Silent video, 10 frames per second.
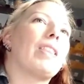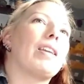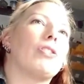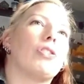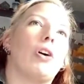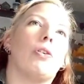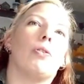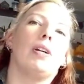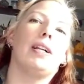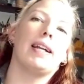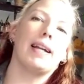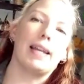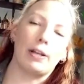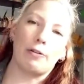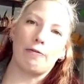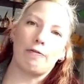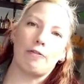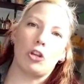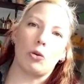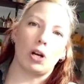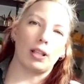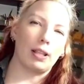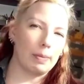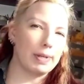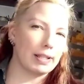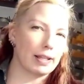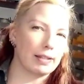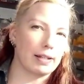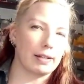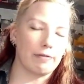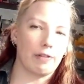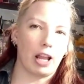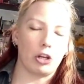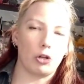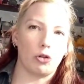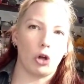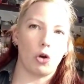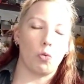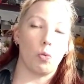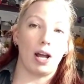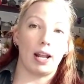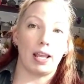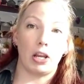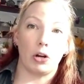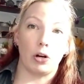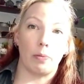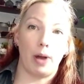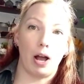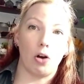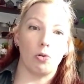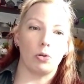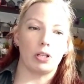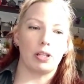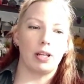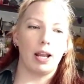So if you are a little bit sensitive and you don't want to hear about